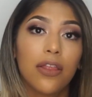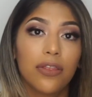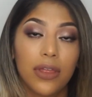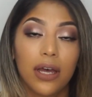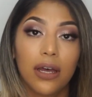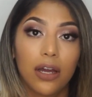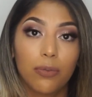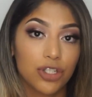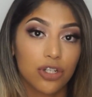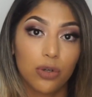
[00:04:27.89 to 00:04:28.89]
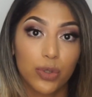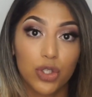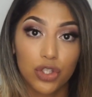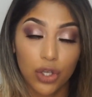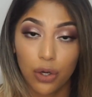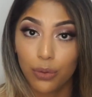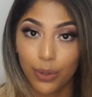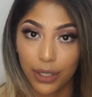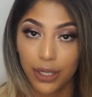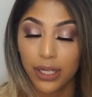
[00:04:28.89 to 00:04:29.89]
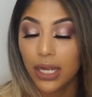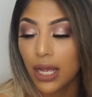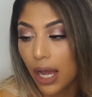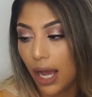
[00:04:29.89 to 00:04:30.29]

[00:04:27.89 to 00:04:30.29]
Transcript: the original was so good.